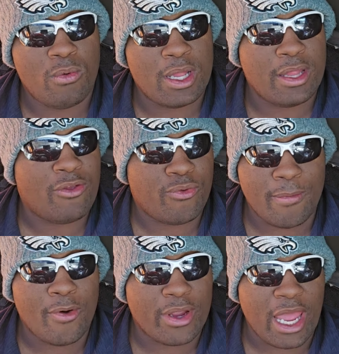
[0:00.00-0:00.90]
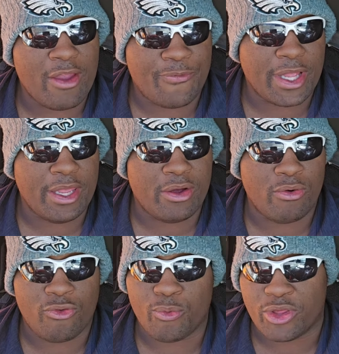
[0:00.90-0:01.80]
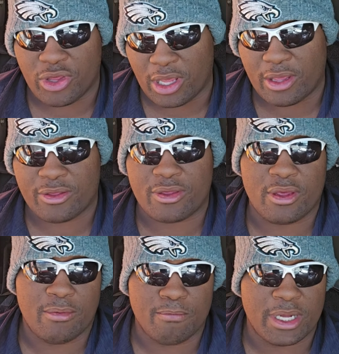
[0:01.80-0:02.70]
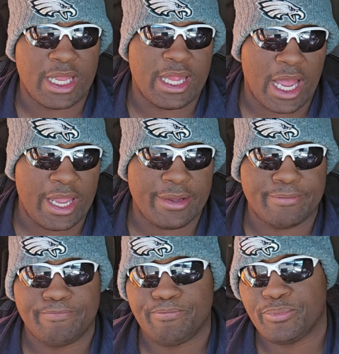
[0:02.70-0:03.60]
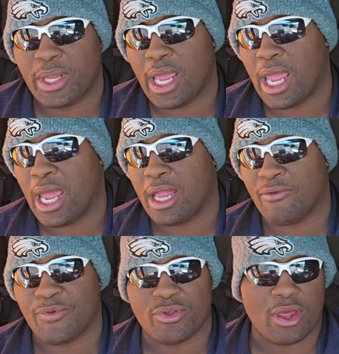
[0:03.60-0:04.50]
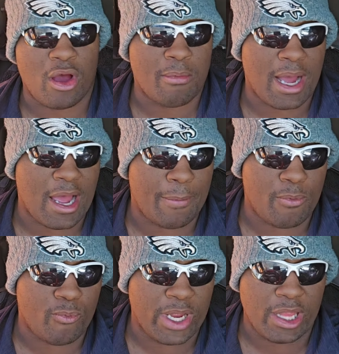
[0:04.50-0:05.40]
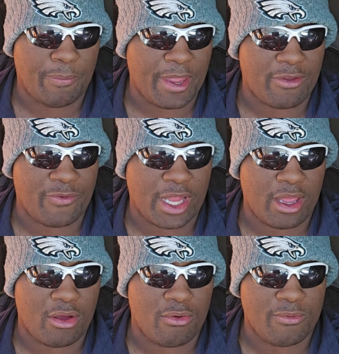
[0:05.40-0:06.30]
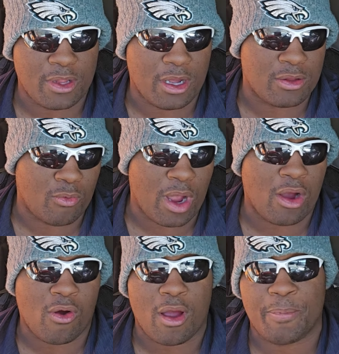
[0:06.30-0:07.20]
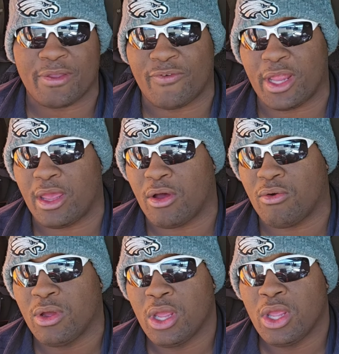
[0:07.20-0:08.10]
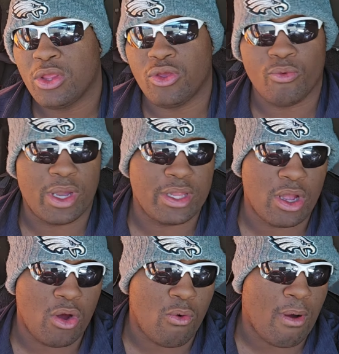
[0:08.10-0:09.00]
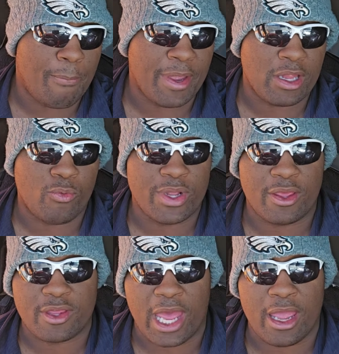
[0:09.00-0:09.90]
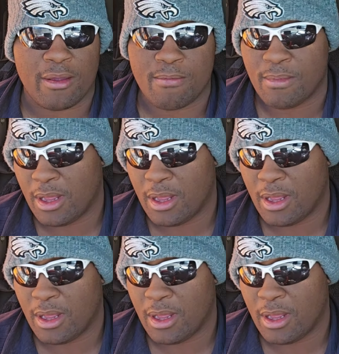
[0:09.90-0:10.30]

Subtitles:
at least one more game for the Eagles, which is Monday night. And if you saw my weekly pick video, the wild card pick video, you already know who I'm picking to win this game.